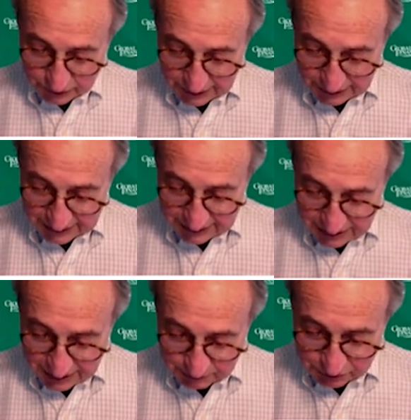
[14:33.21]
connected
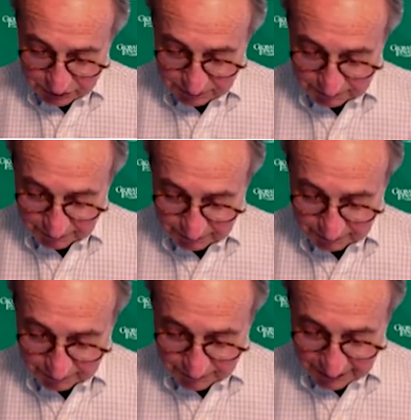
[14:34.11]
commerce
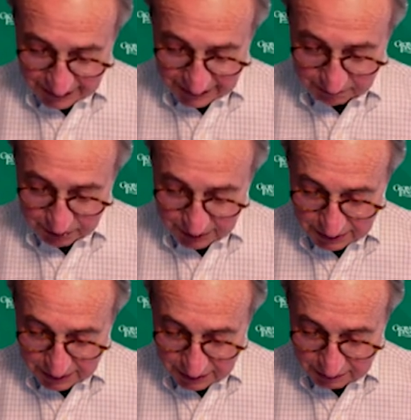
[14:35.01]
and
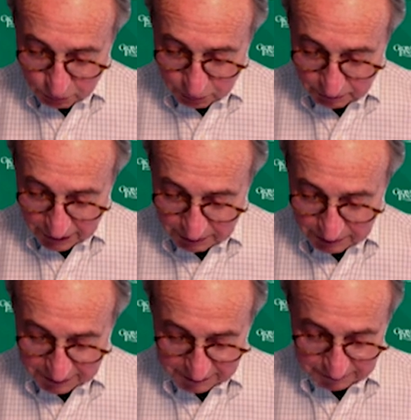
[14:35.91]
PIN on mobile payment.